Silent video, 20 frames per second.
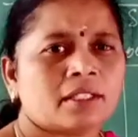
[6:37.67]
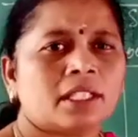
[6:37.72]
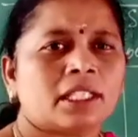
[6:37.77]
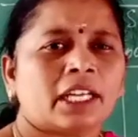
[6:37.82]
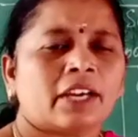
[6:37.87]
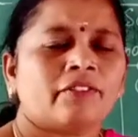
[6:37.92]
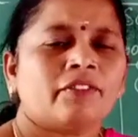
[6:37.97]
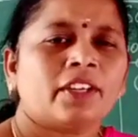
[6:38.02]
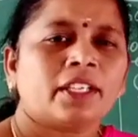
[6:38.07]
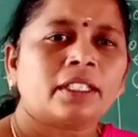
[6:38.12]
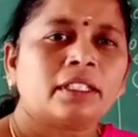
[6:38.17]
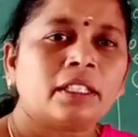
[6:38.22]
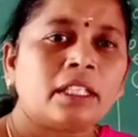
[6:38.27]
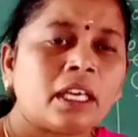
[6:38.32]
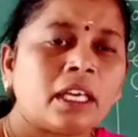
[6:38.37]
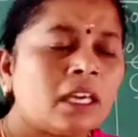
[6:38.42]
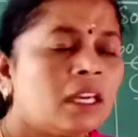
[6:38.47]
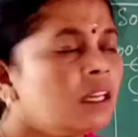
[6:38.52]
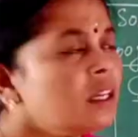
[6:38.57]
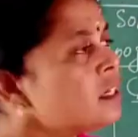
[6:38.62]
that affect
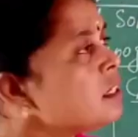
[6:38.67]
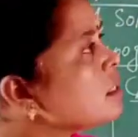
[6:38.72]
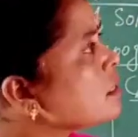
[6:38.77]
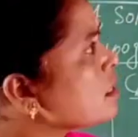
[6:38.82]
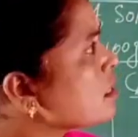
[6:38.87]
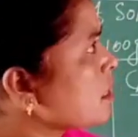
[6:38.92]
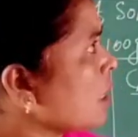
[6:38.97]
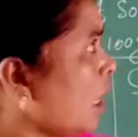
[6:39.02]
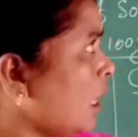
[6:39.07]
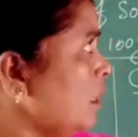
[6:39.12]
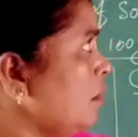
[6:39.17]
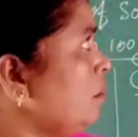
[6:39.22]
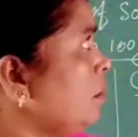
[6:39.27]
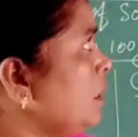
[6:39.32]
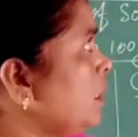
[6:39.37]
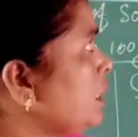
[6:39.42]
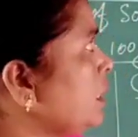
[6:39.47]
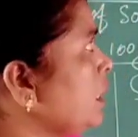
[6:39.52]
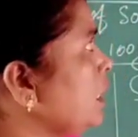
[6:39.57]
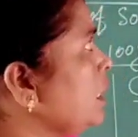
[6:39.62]
the
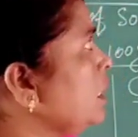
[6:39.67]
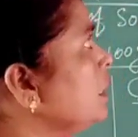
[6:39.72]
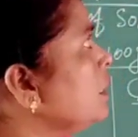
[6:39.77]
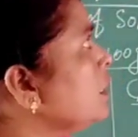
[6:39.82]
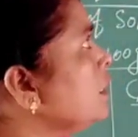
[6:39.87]
solubility.